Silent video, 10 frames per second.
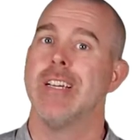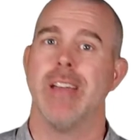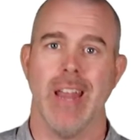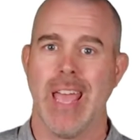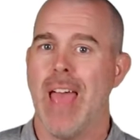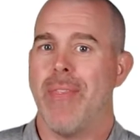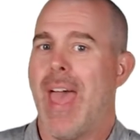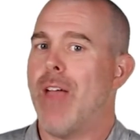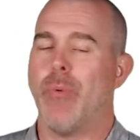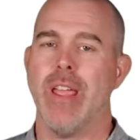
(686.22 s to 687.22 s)
And again,
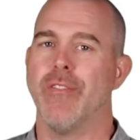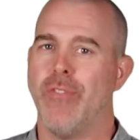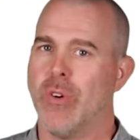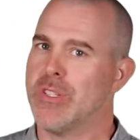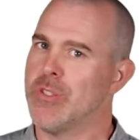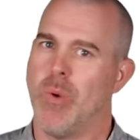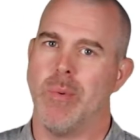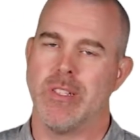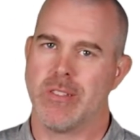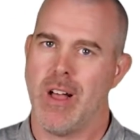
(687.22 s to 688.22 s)
that reinforces what
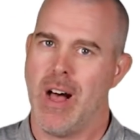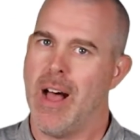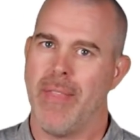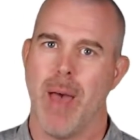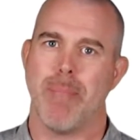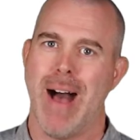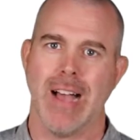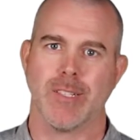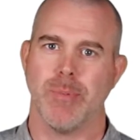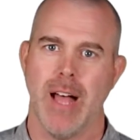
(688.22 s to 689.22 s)
we saw on that
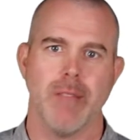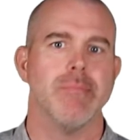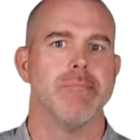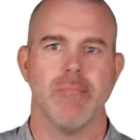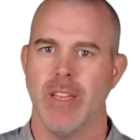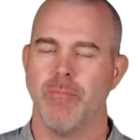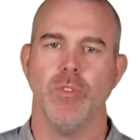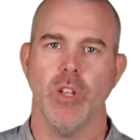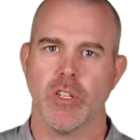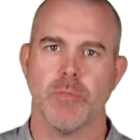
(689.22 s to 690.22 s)
box plot. It
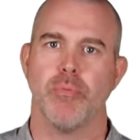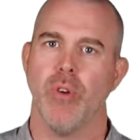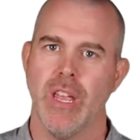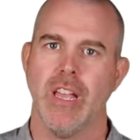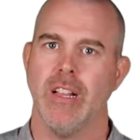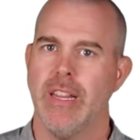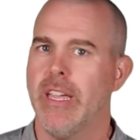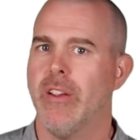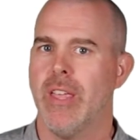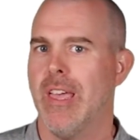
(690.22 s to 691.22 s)
looks pretty
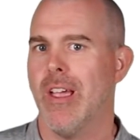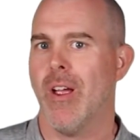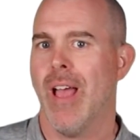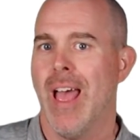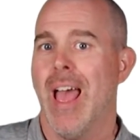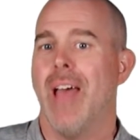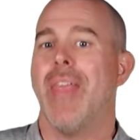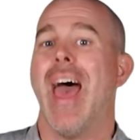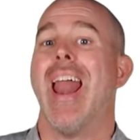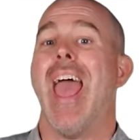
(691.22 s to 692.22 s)
clear here
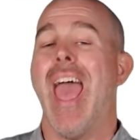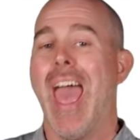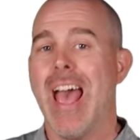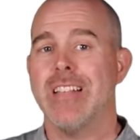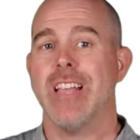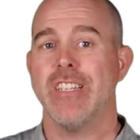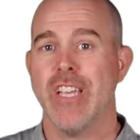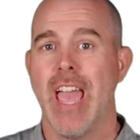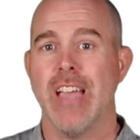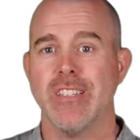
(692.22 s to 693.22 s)
that as
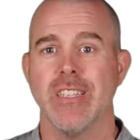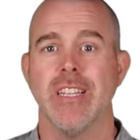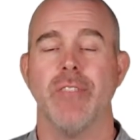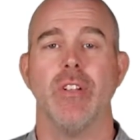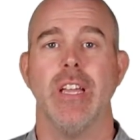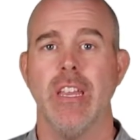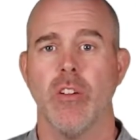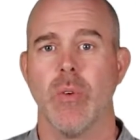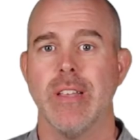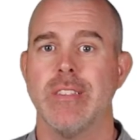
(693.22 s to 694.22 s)
education level
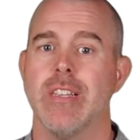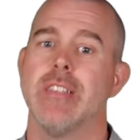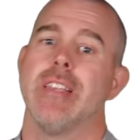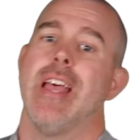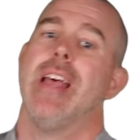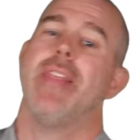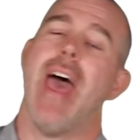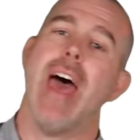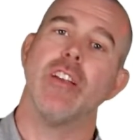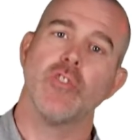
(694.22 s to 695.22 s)
increases,
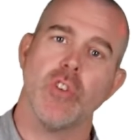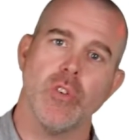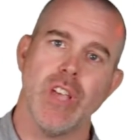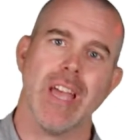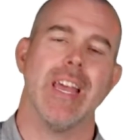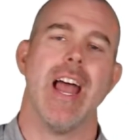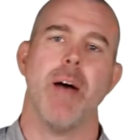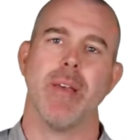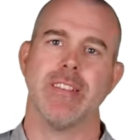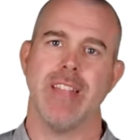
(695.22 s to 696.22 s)
that
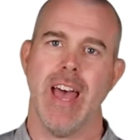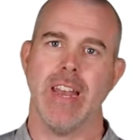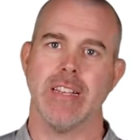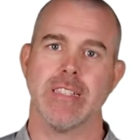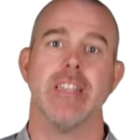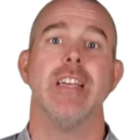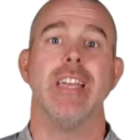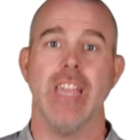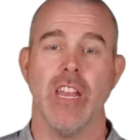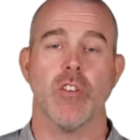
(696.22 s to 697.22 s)
socioeconomic status
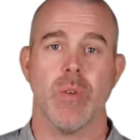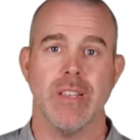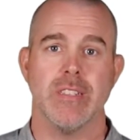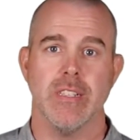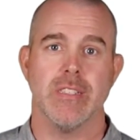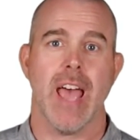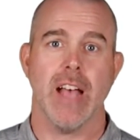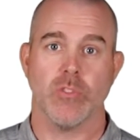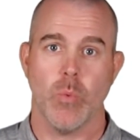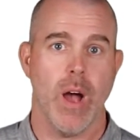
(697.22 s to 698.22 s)
increases
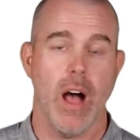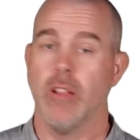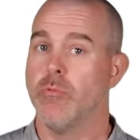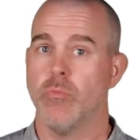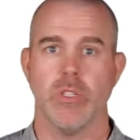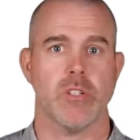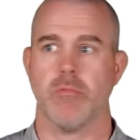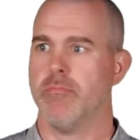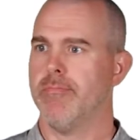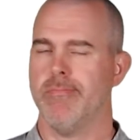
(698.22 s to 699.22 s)
as well, which